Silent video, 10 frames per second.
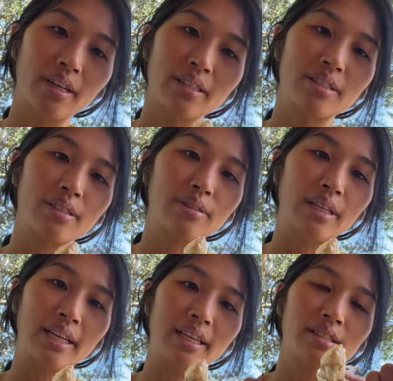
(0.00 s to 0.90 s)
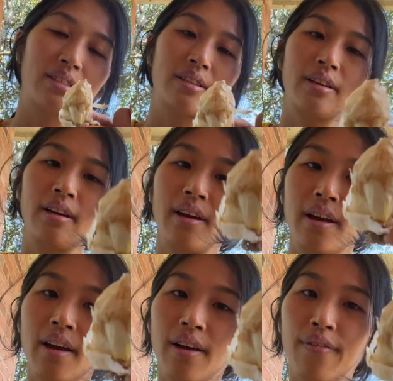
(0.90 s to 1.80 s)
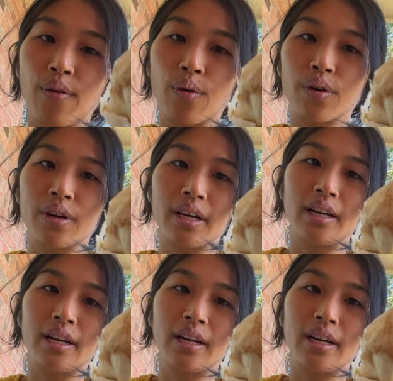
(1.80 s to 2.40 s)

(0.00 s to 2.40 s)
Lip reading: still needs 6